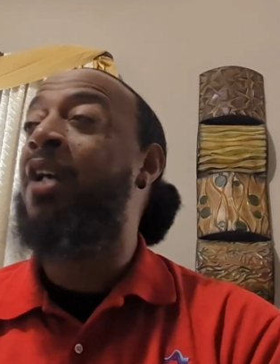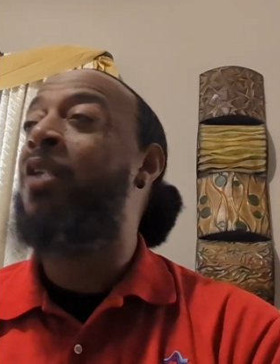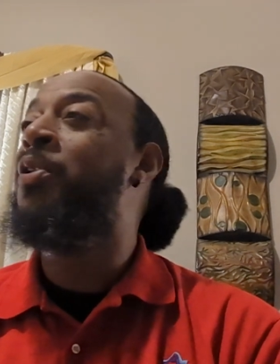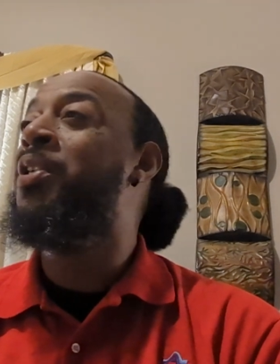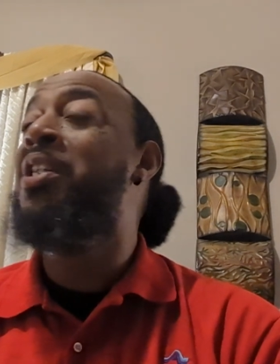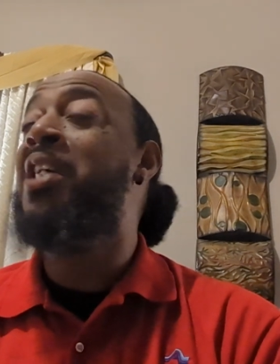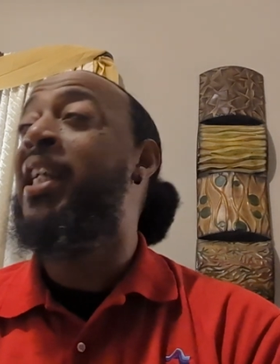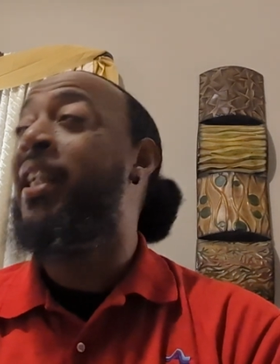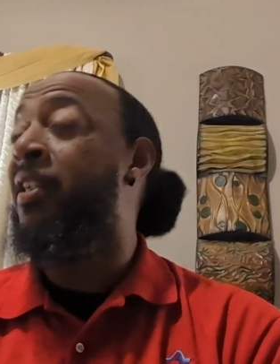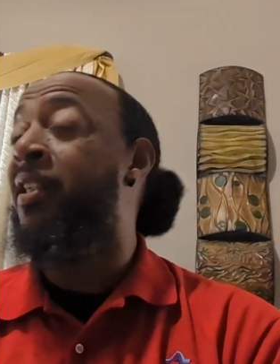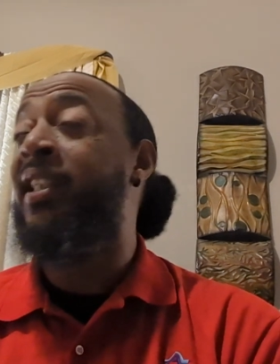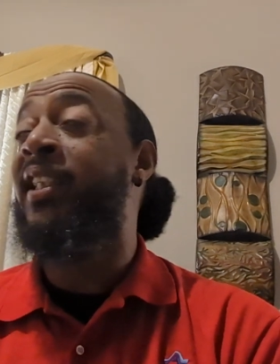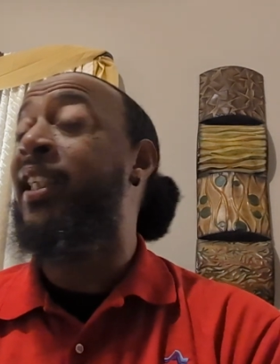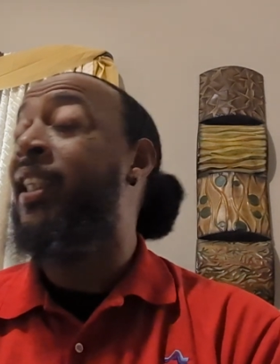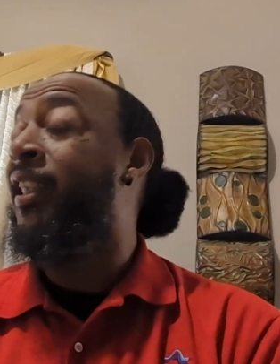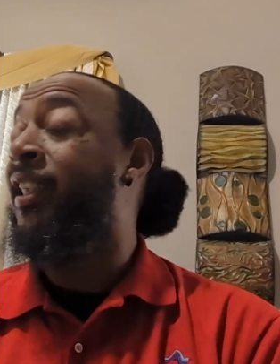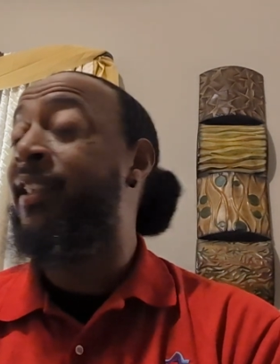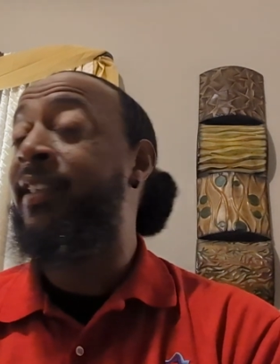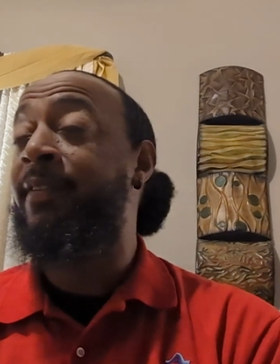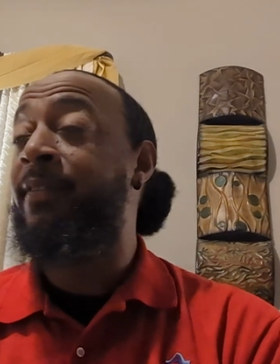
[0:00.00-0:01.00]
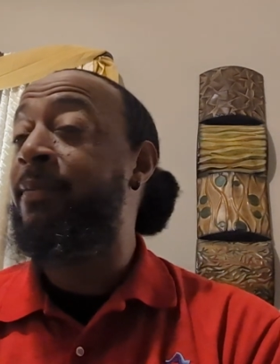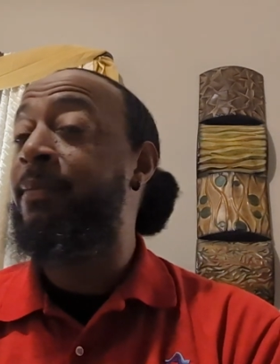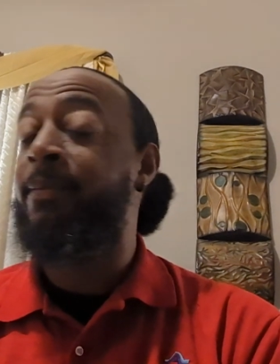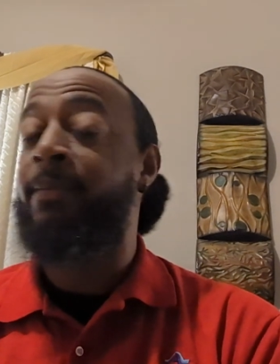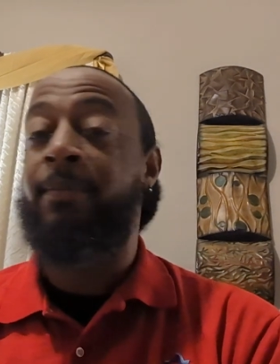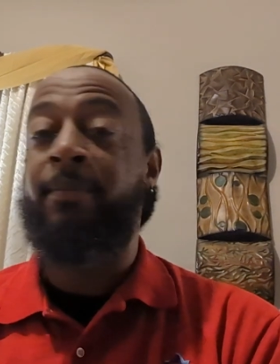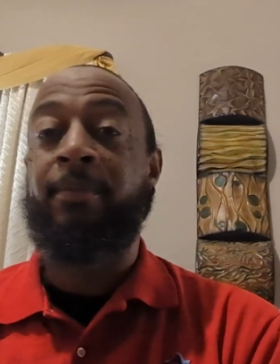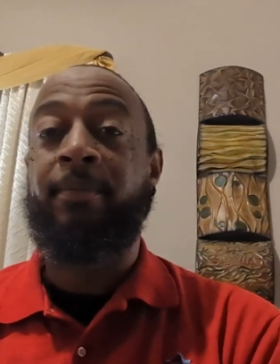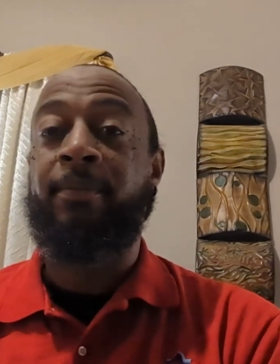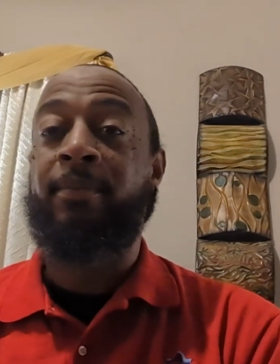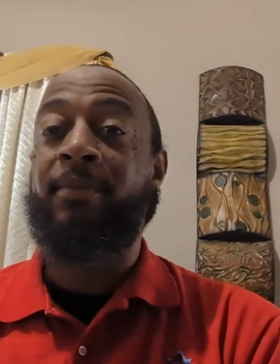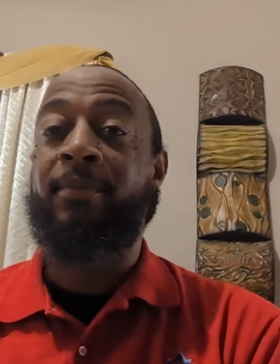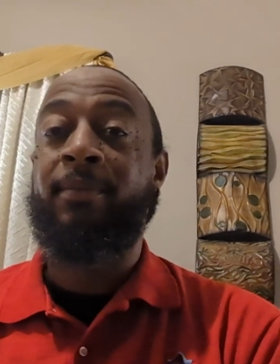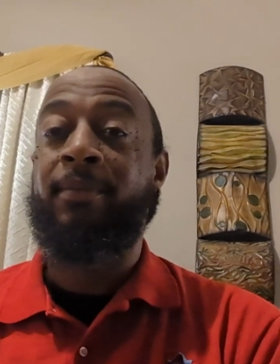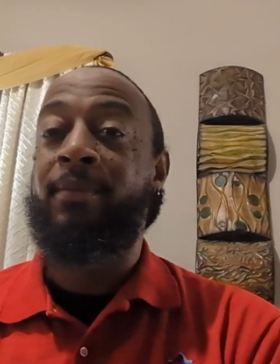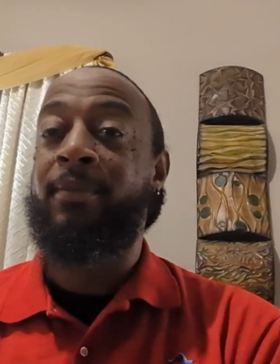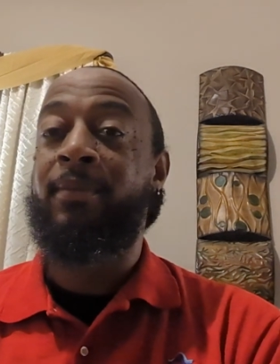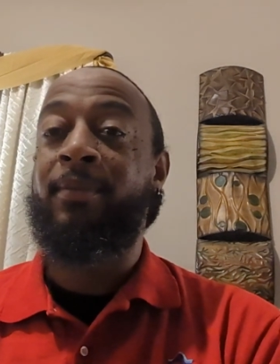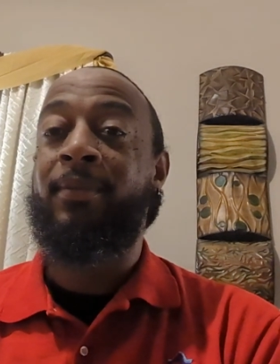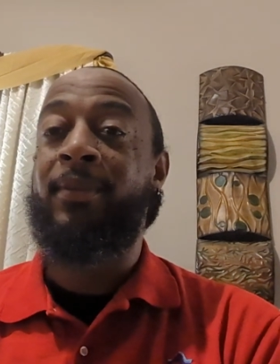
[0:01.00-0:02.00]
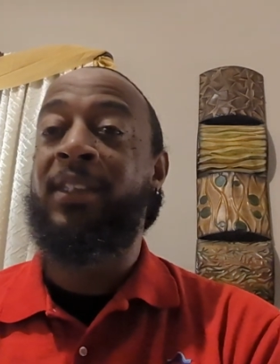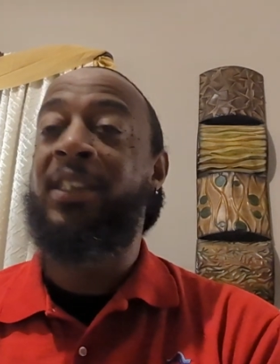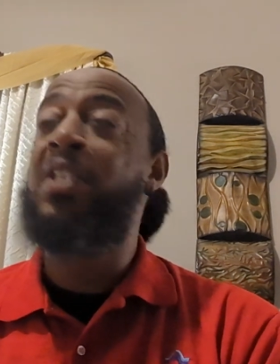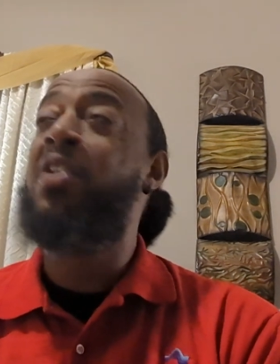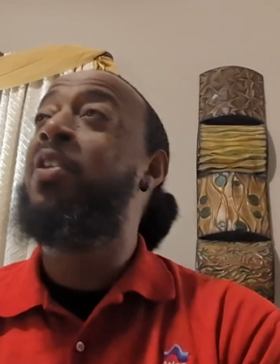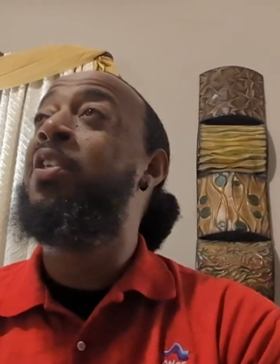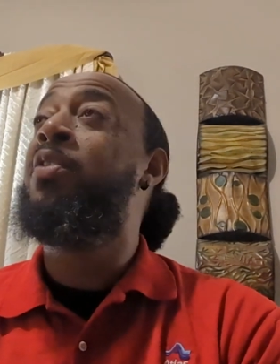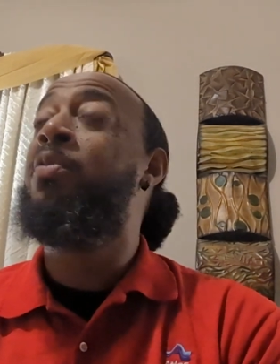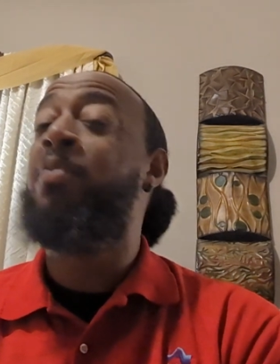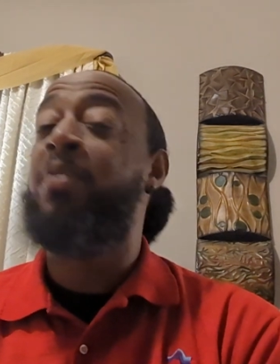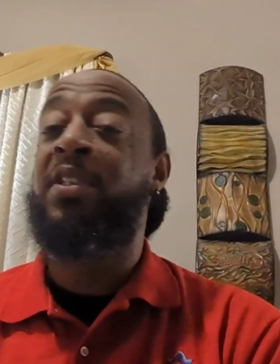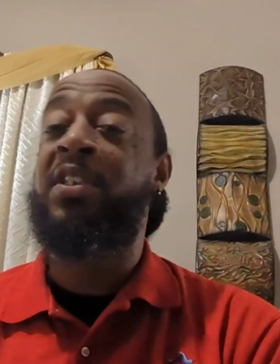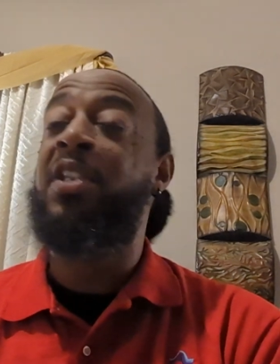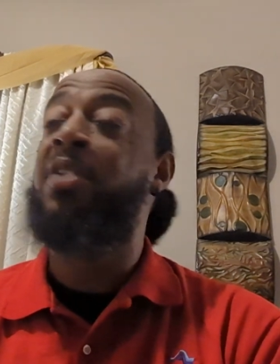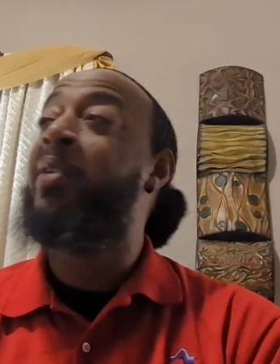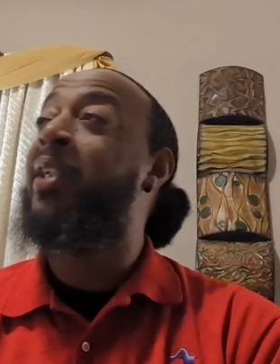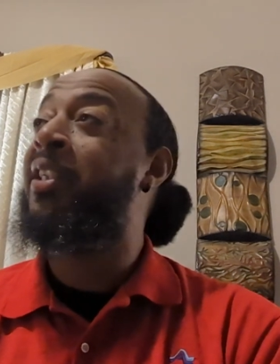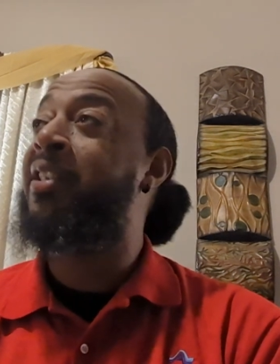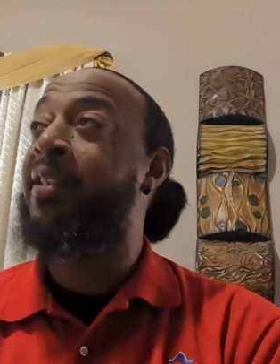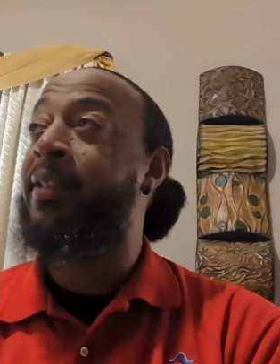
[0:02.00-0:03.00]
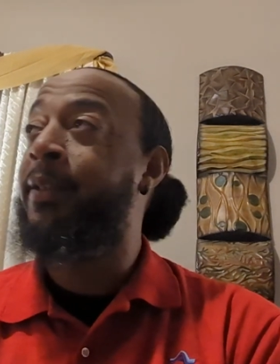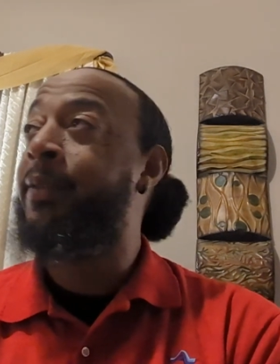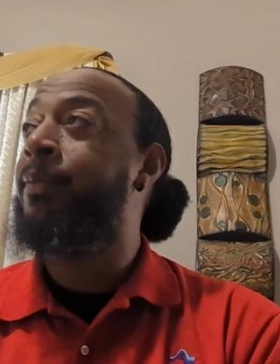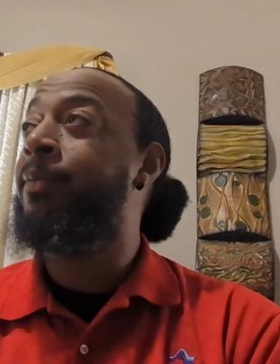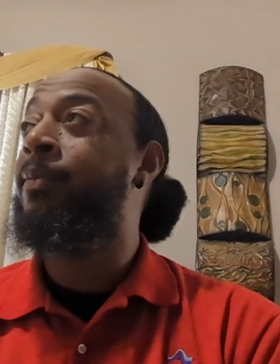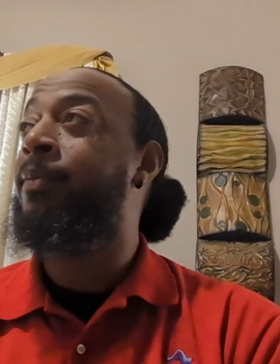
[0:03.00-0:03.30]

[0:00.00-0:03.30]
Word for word: oh, you ain't going to get it. Judas, Judas.